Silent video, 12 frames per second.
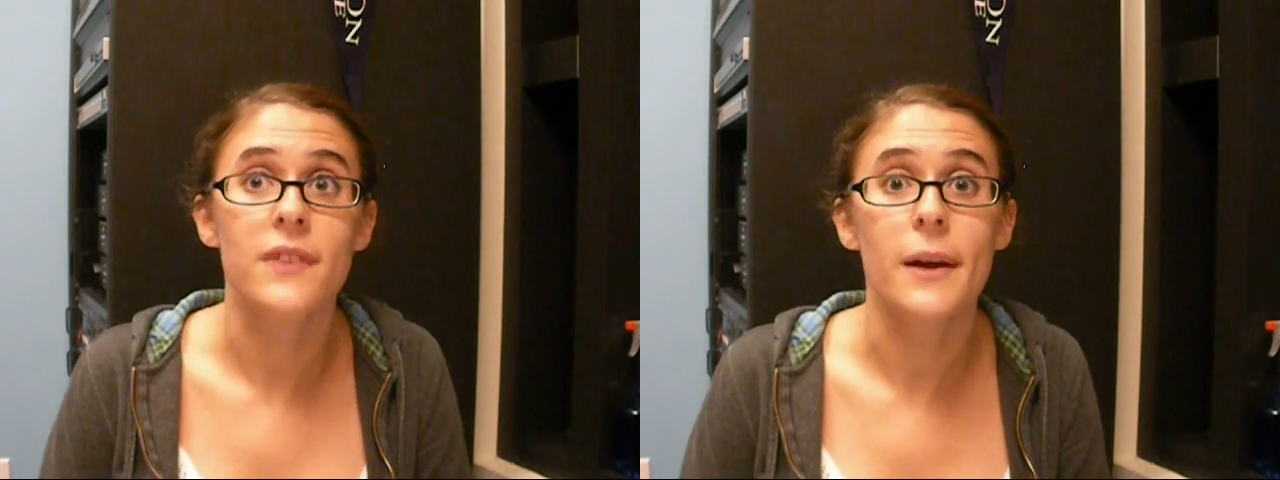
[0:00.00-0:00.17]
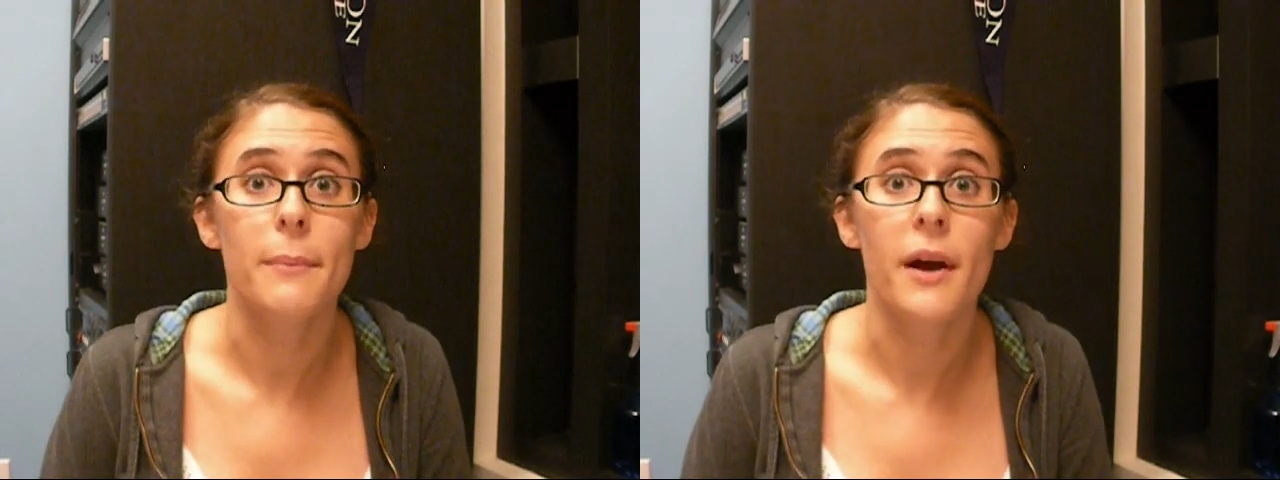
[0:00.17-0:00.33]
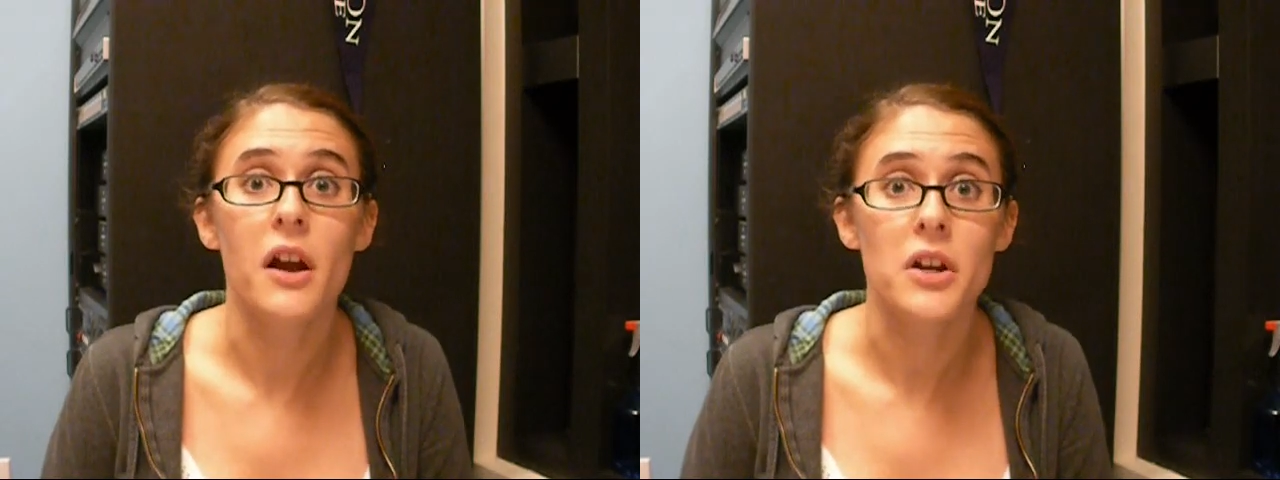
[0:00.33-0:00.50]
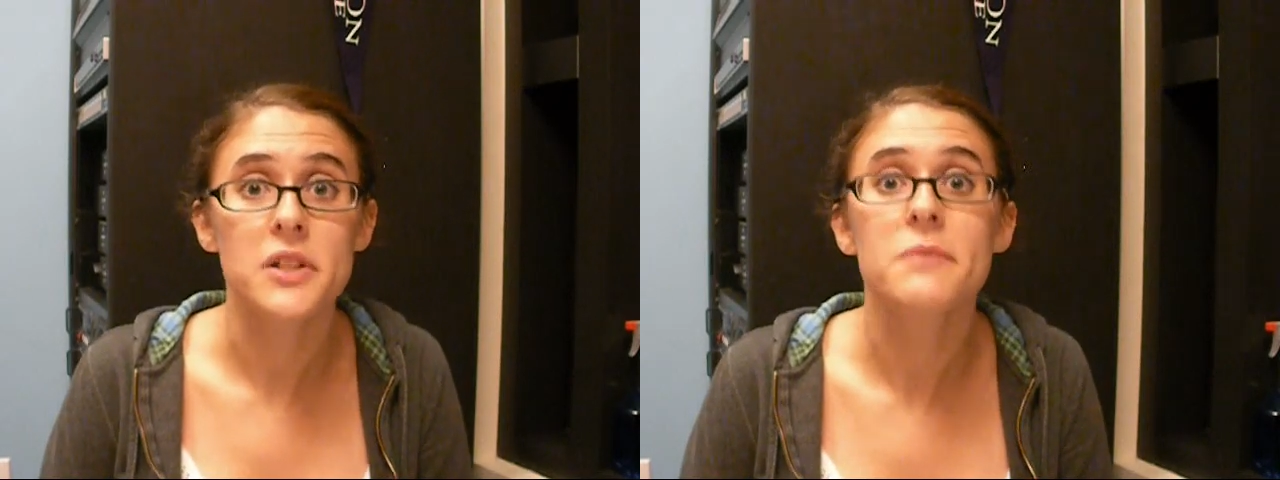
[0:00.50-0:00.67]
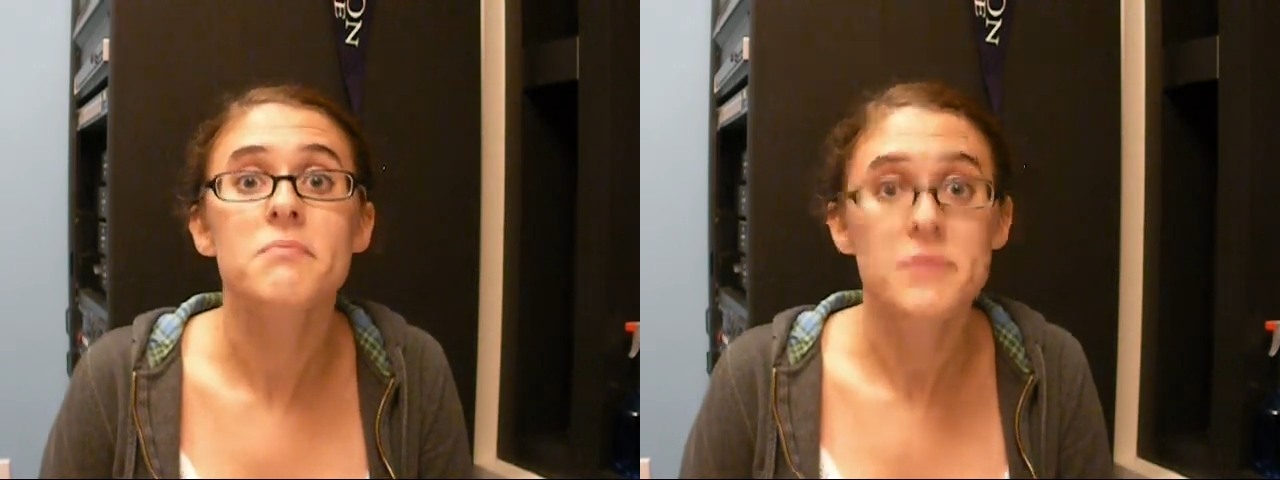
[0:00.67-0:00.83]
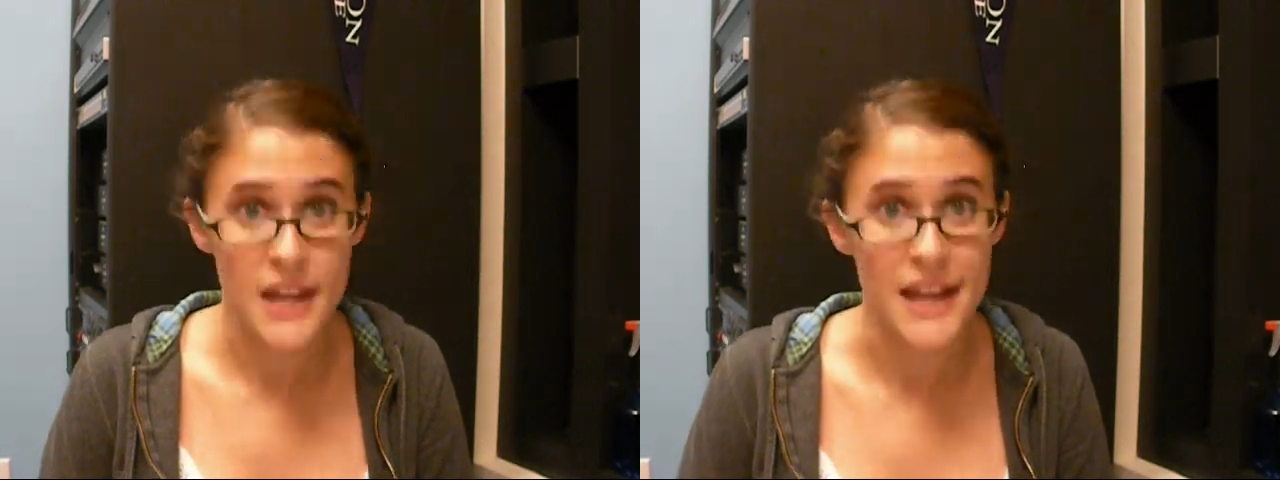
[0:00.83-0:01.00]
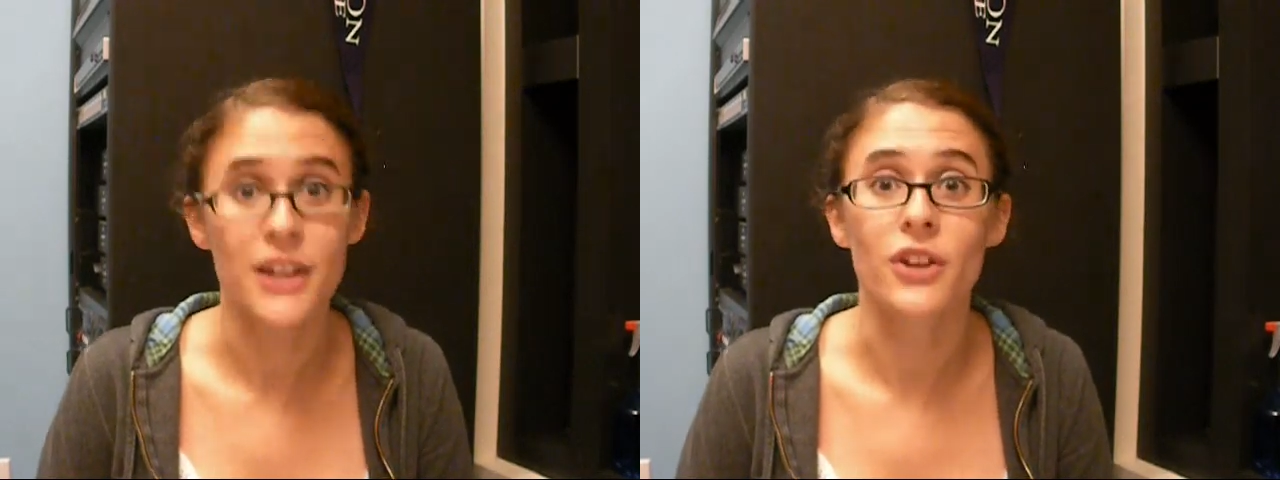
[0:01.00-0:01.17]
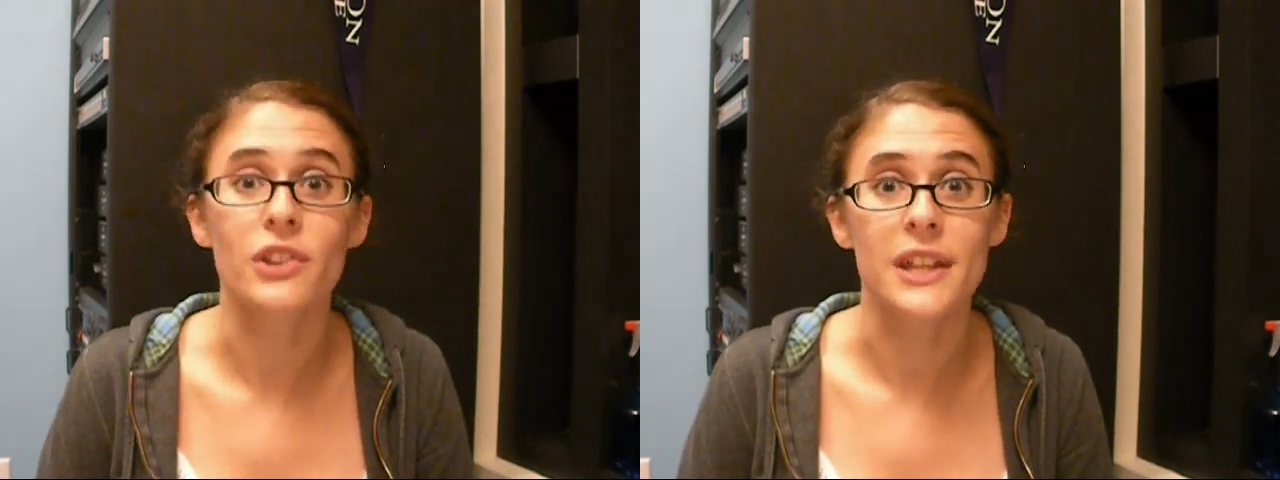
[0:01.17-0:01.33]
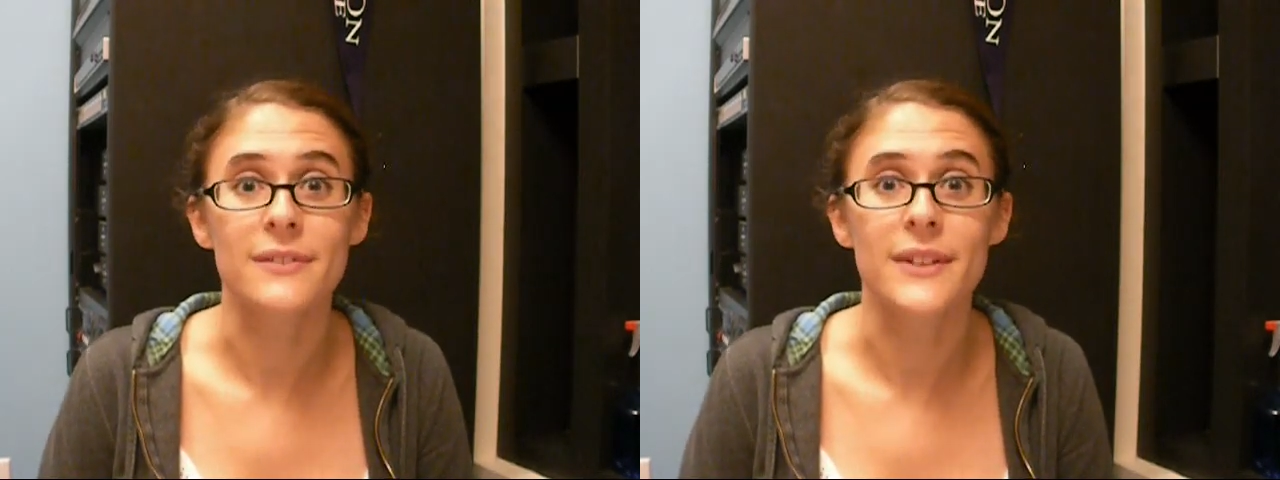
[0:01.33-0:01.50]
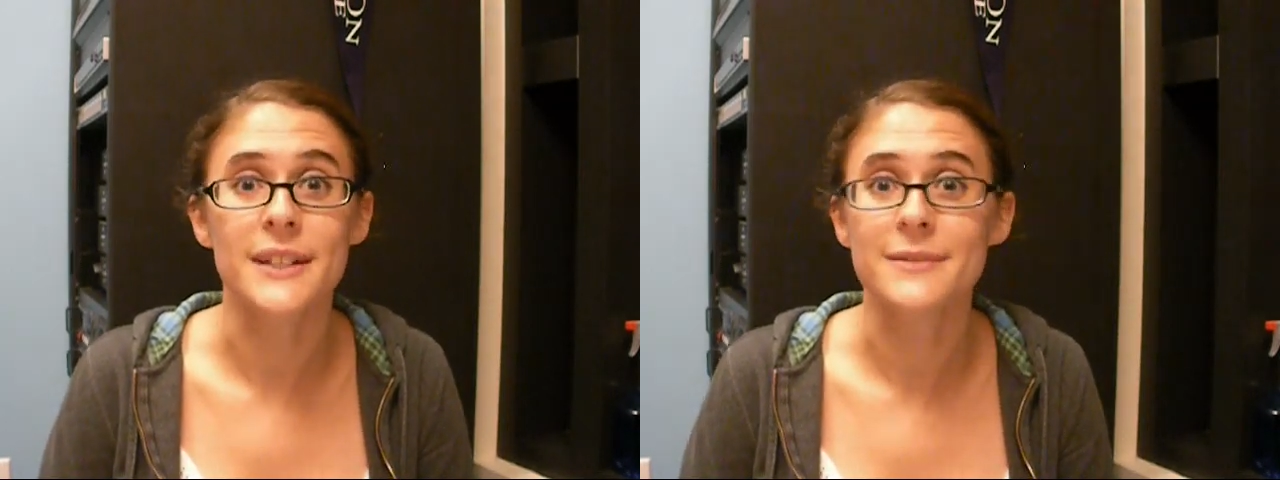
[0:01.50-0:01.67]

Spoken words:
of vampires. Take it or leave